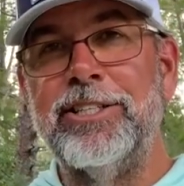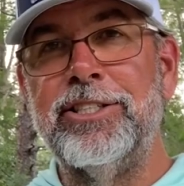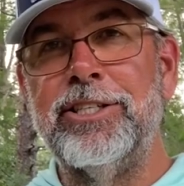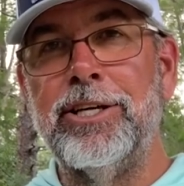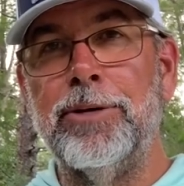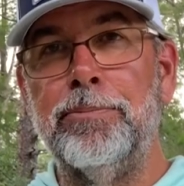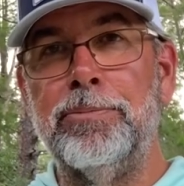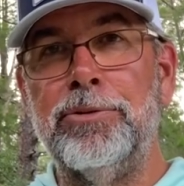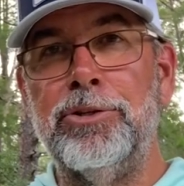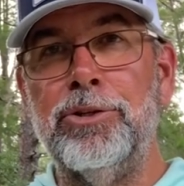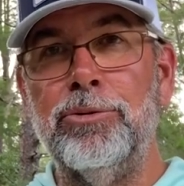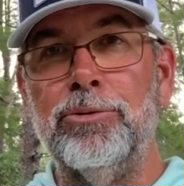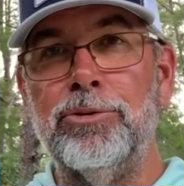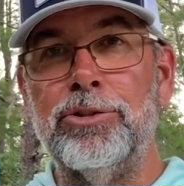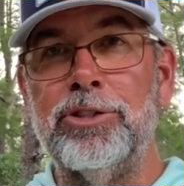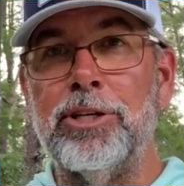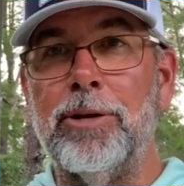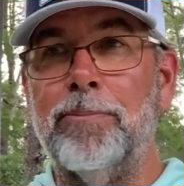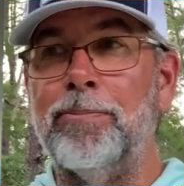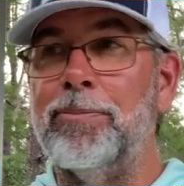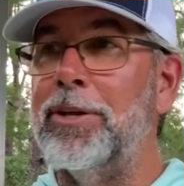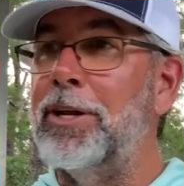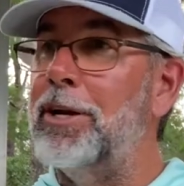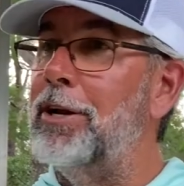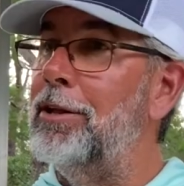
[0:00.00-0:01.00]
to do
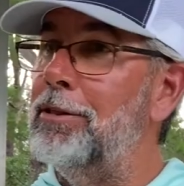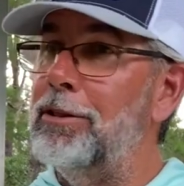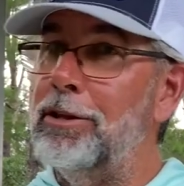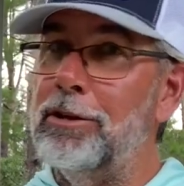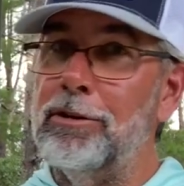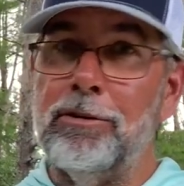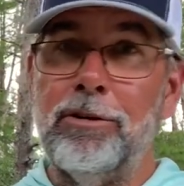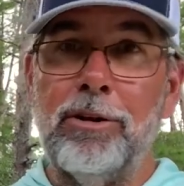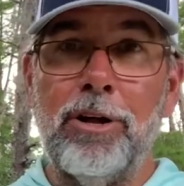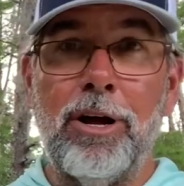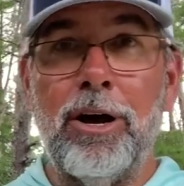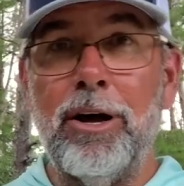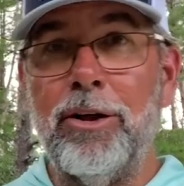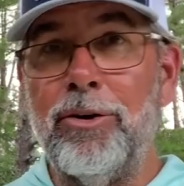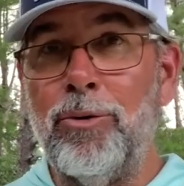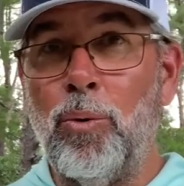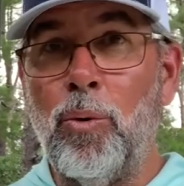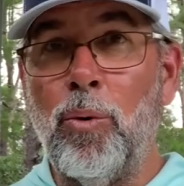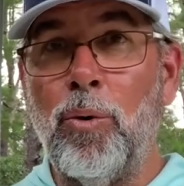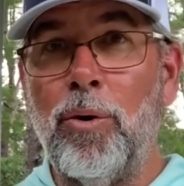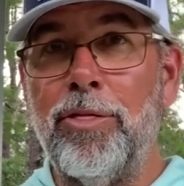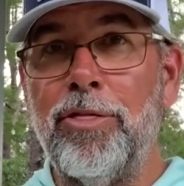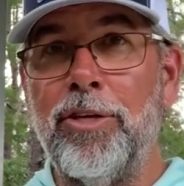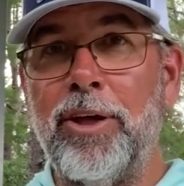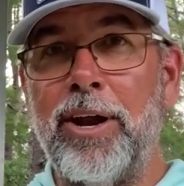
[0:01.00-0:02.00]
something a little
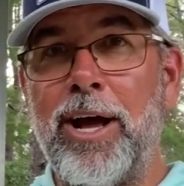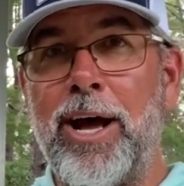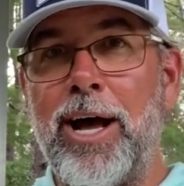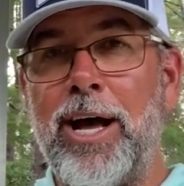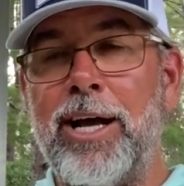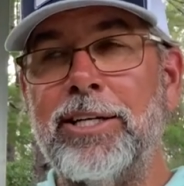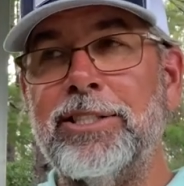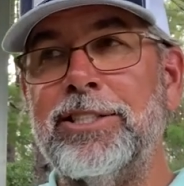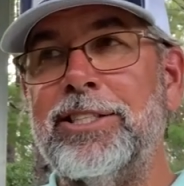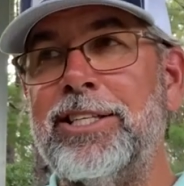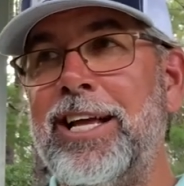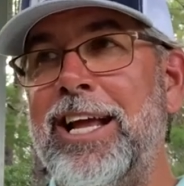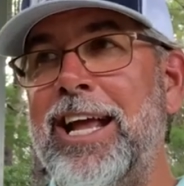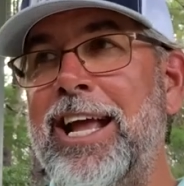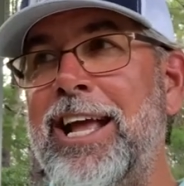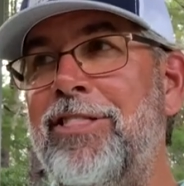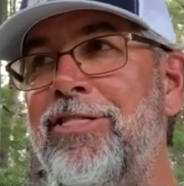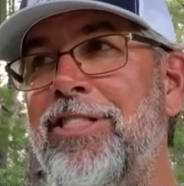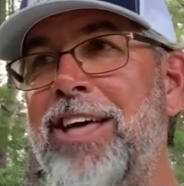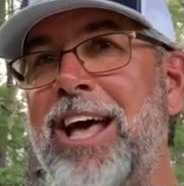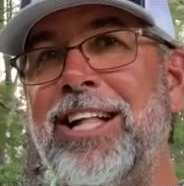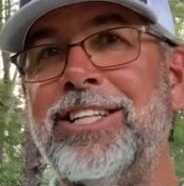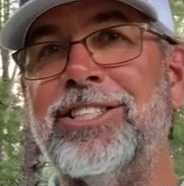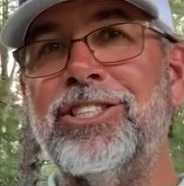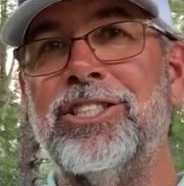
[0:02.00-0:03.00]
unorthodox, and
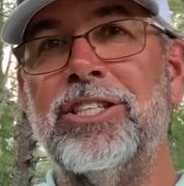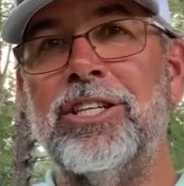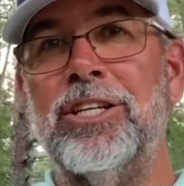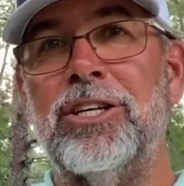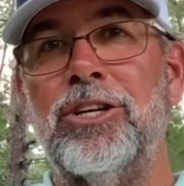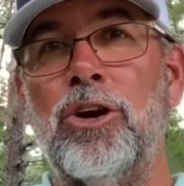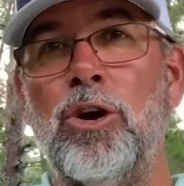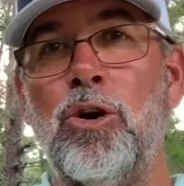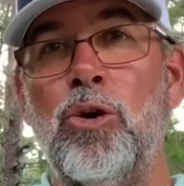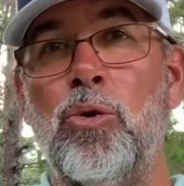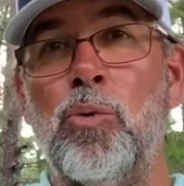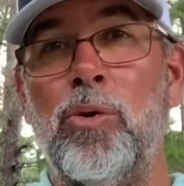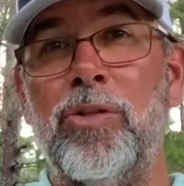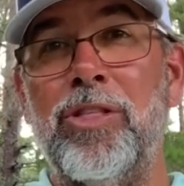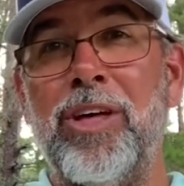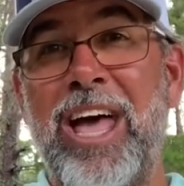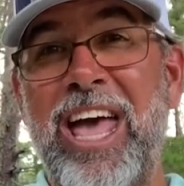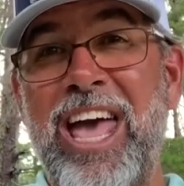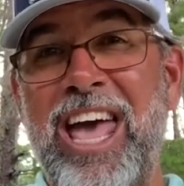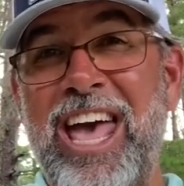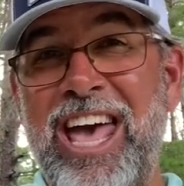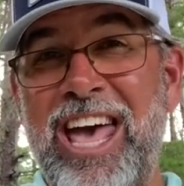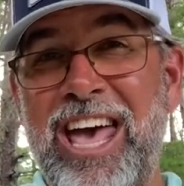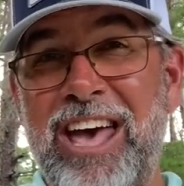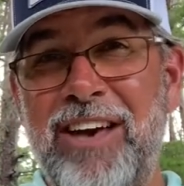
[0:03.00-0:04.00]
that's to go with a
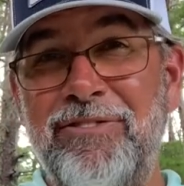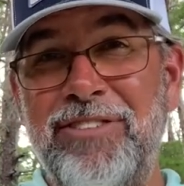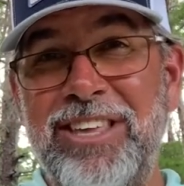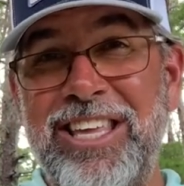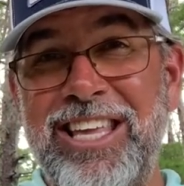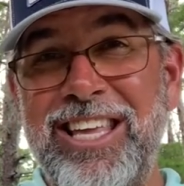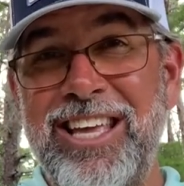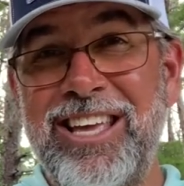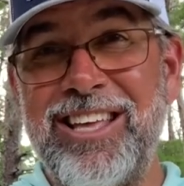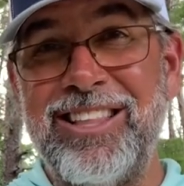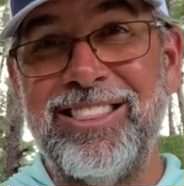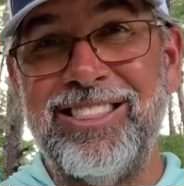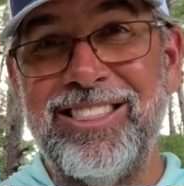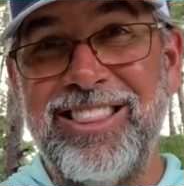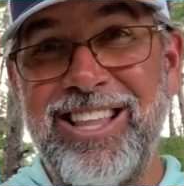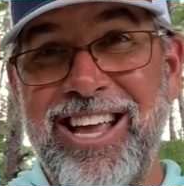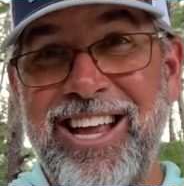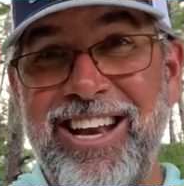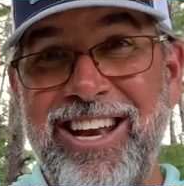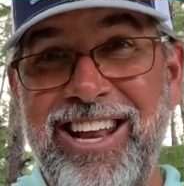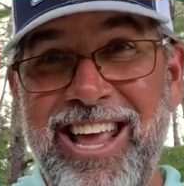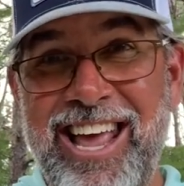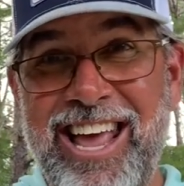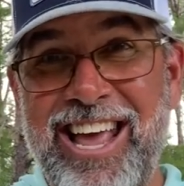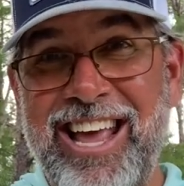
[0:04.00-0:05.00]
heavy
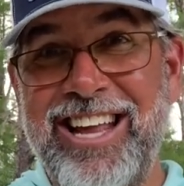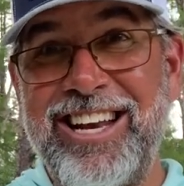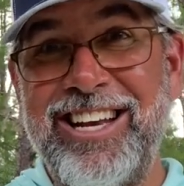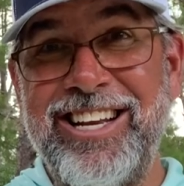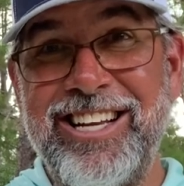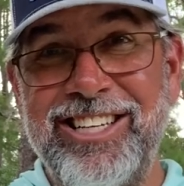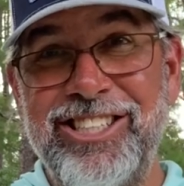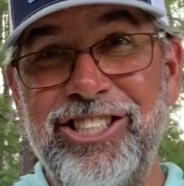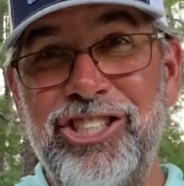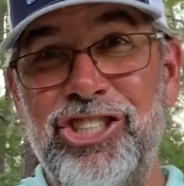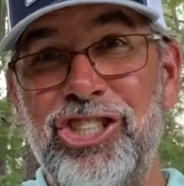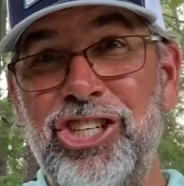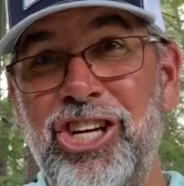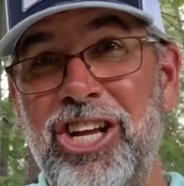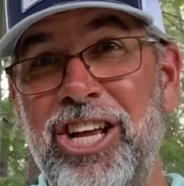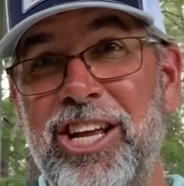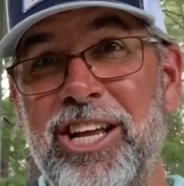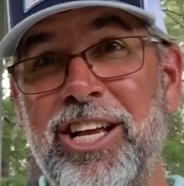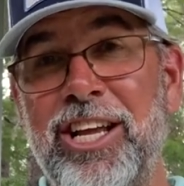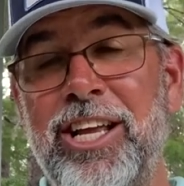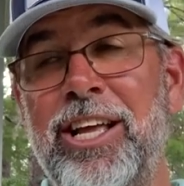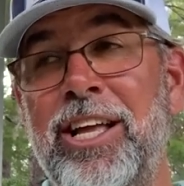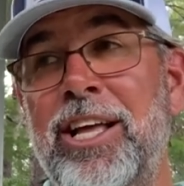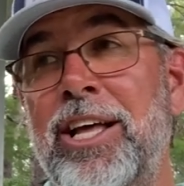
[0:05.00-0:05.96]
lead head jig.